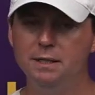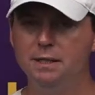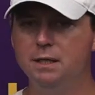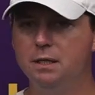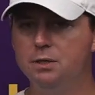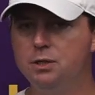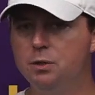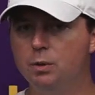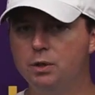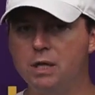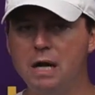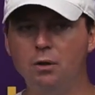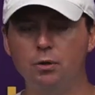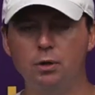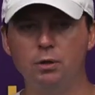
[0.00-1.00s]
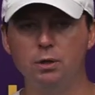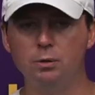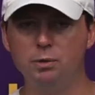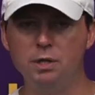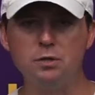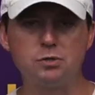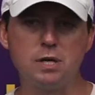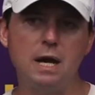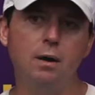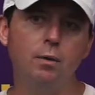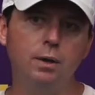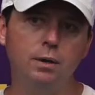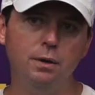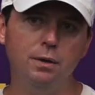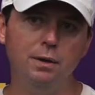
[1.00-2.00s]
You know, and Colin Hurley with his
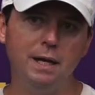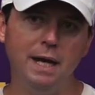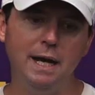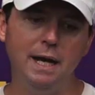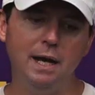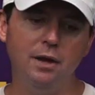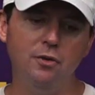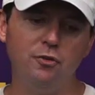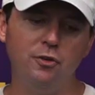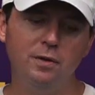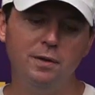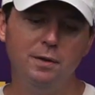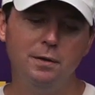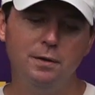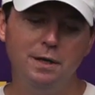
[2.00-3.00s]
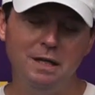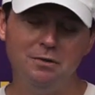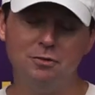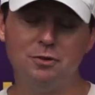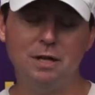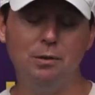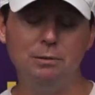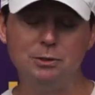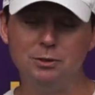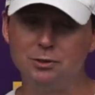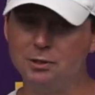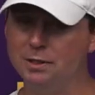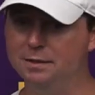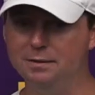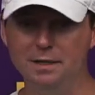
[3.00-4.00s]
talent and his
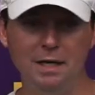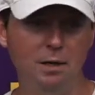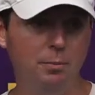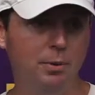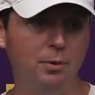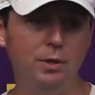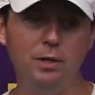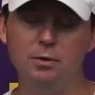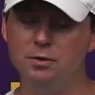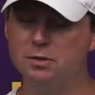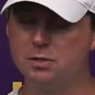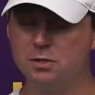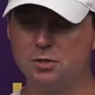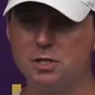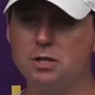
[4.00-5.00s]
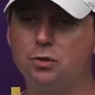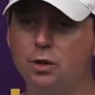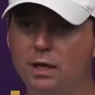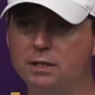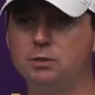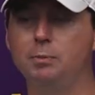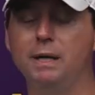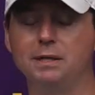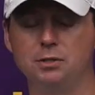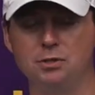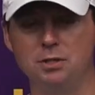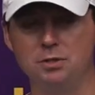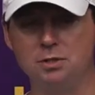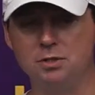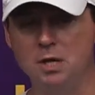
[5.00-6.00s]
intelligence and ability to see things and make
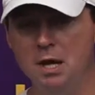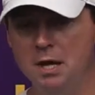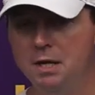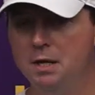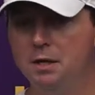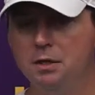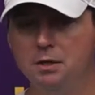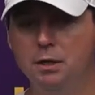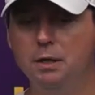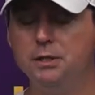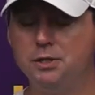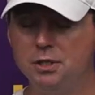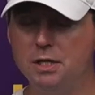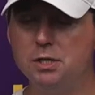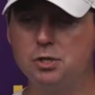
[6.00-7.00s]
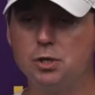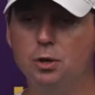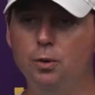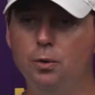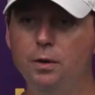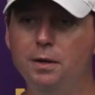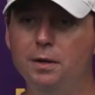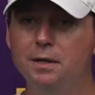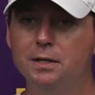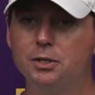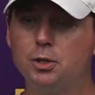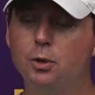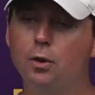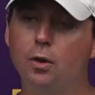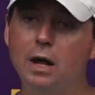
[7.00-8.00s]
decisions, you know, he showed
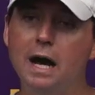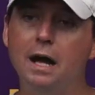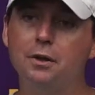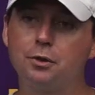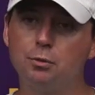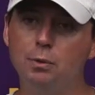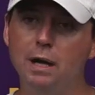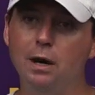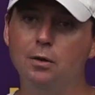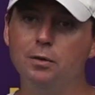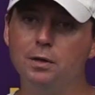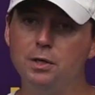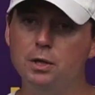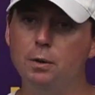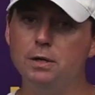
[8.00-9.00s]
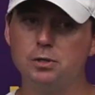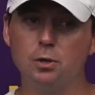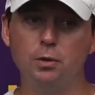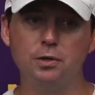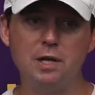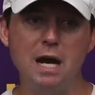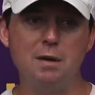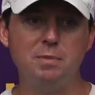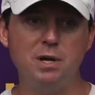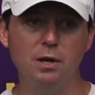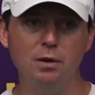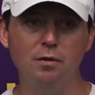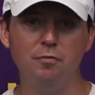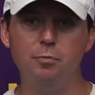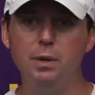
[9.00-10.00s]
a lot throughout, you know, his early time
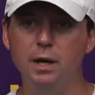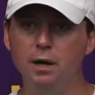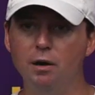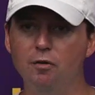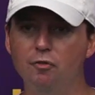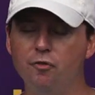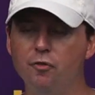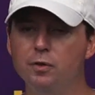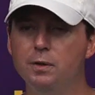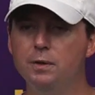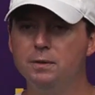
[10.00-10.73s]
here of